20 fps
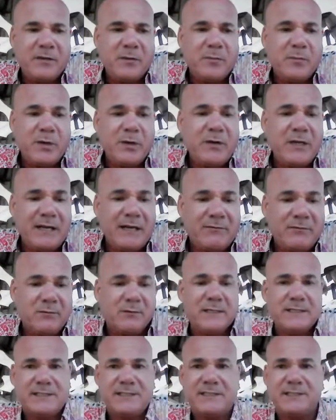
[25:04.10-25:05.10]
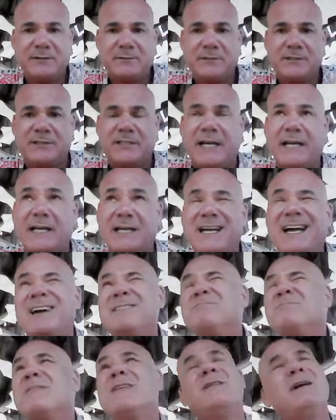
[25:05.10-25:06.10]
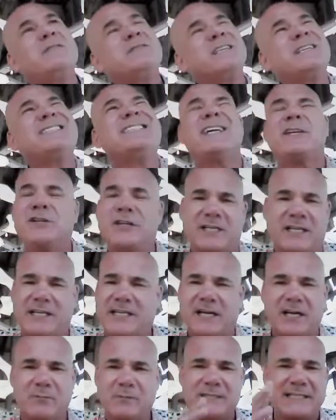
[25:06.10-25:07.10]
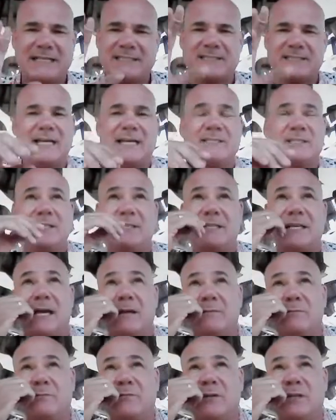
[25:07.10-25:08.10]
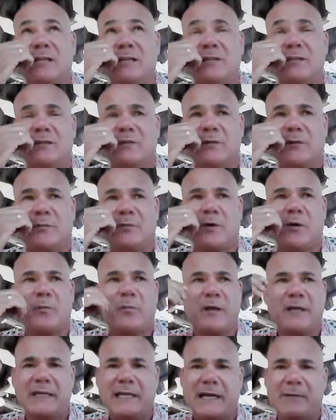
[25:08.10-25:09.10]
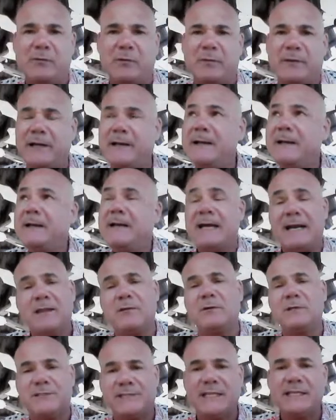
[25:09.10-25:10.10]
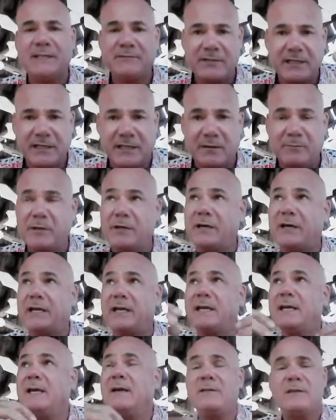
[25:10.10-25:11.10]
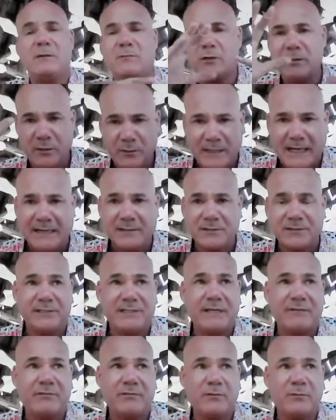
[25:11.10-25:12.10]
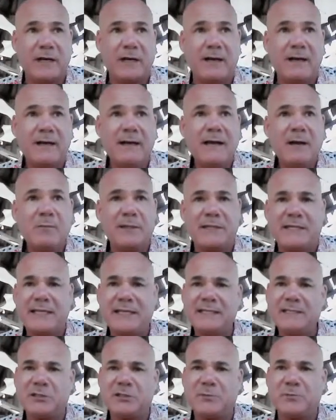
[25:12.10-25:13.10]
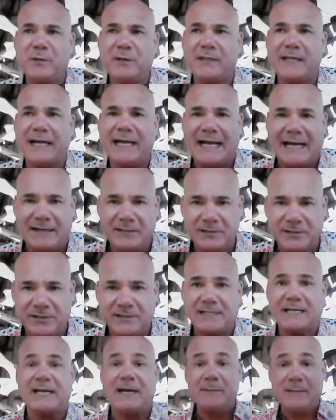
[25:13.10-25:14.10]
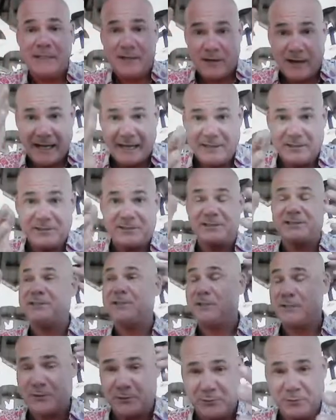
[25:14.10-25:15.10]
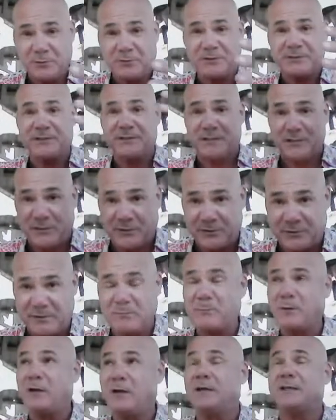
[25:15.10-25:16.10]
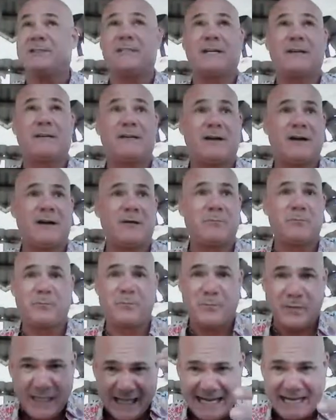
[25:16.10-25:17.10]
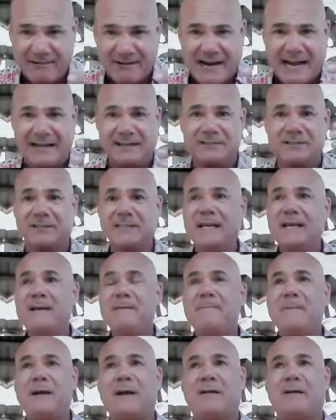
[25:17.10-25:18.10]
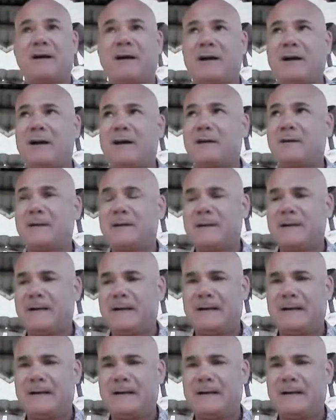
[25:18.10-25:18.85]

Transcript: and the beauty of it was like, I was going to say cookie cutter, but that's actually not really the appropriate label. But in other words, they lived in a community. There were new houses everywhere. But they didn't just build like houses. Like, I mean, there are houses, there are schools, there are strip malls, there are playgrounds, there are